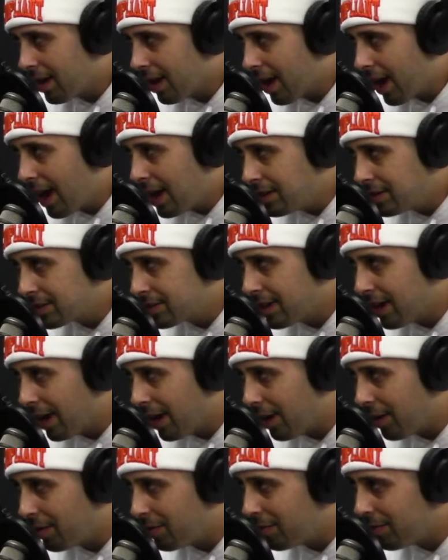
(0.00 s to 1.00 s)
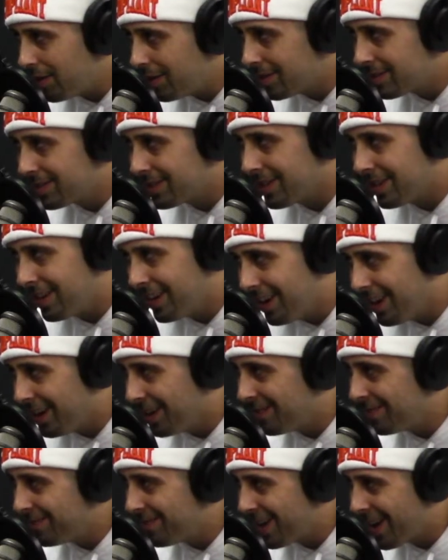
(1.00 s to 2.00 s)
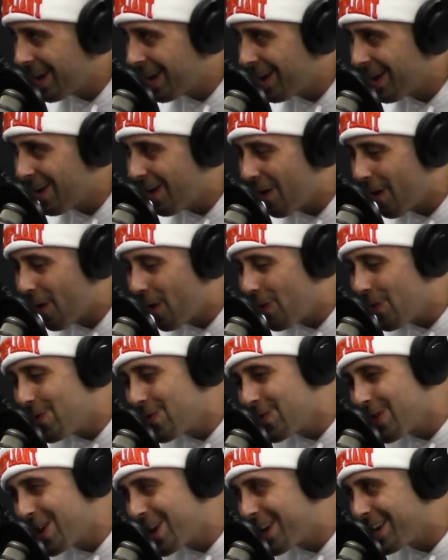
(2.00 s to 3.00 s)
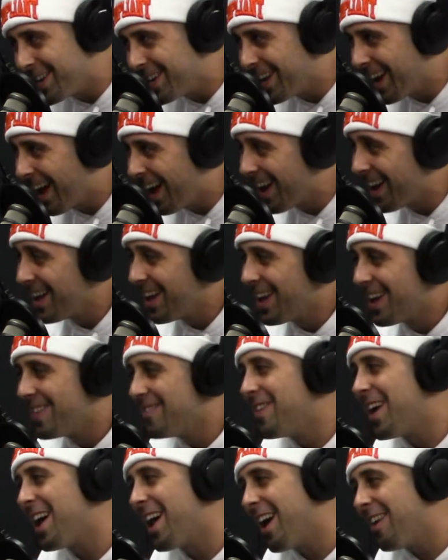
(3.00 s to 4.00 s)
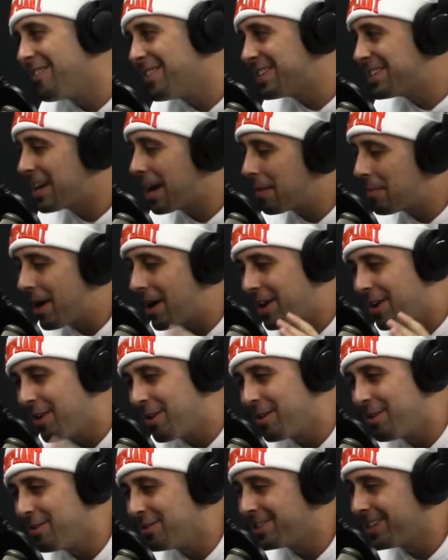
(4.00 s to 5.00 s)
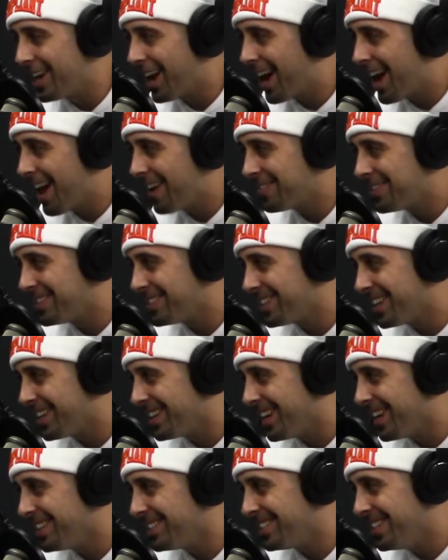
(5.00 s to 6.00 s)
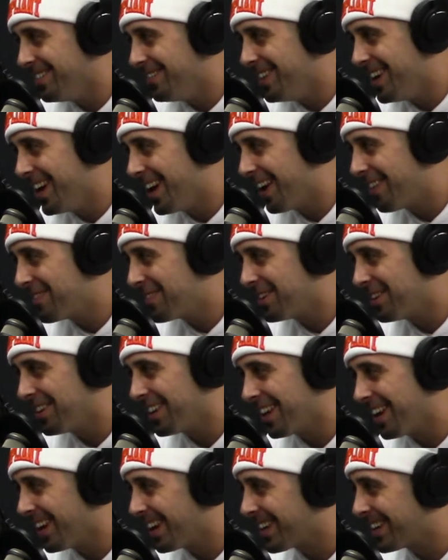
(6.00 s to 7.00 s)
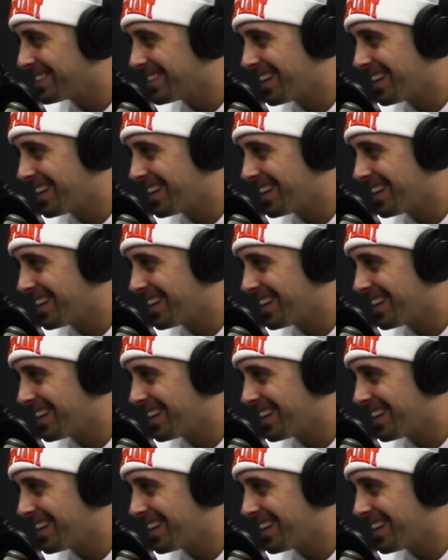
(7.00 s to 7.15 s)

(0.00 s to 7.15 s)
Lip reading: H-Town. What's up, man? Already. Hey, man, every time I hear Houston, I have to say that shit, man. I feel like,